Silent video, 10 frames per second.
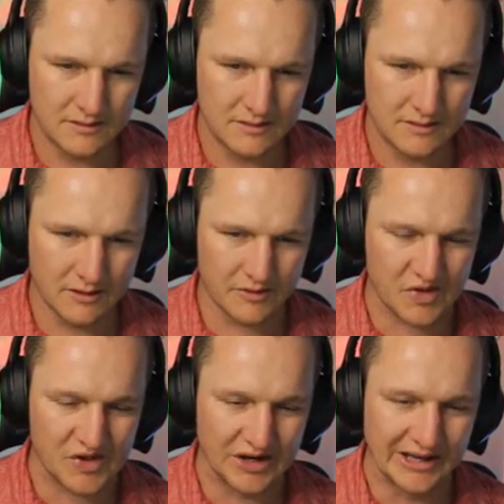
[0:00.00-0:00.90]
But
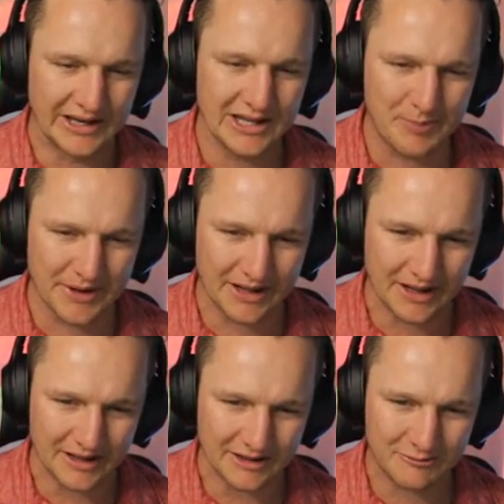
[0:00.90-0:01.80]
it's a Saliba.
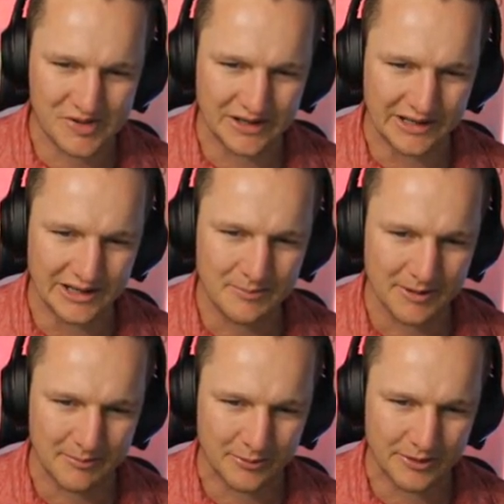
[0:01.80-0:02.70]

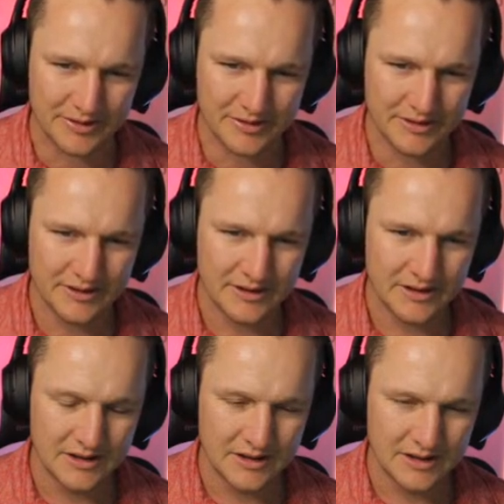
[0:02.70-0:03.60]
Saliba.
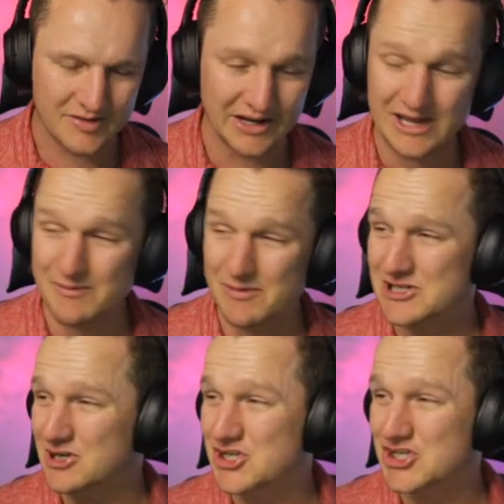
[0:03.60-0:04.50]
Saliba
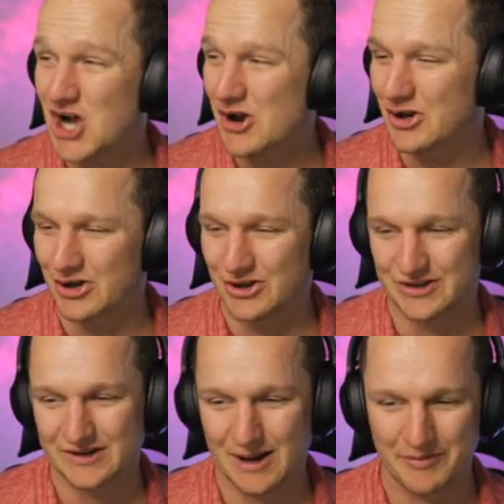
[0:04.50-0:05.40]
looks so good
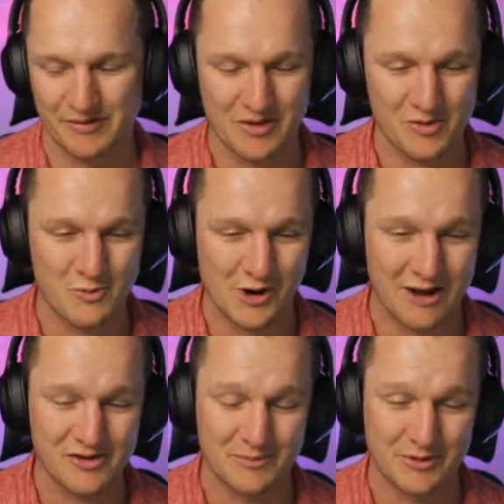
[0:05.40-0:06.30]
up until this point. I
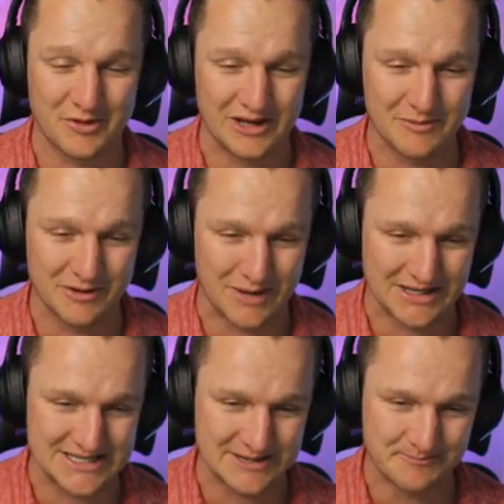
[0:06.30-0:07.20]
was going to put Saliba in my team.